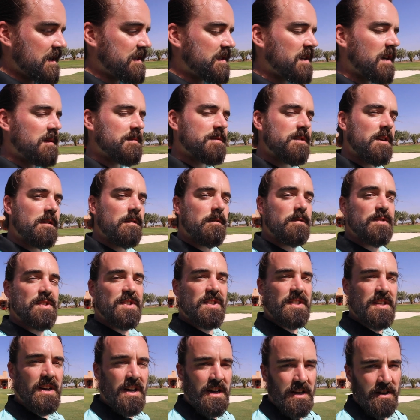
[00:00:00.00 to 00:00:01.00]
in terms of the overall
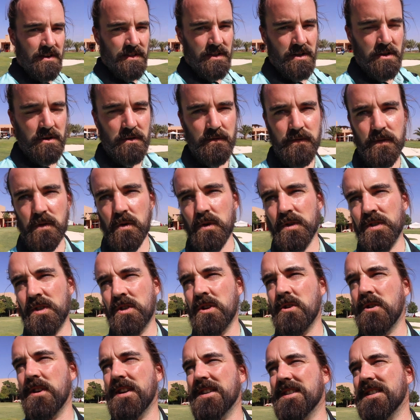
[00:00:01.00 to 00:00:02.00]
style of the golf course,
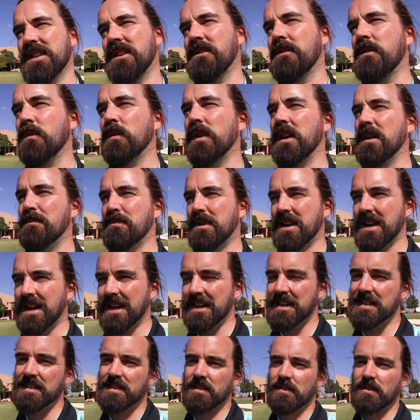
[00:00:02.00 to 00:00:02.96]
not necessarily the way it plays,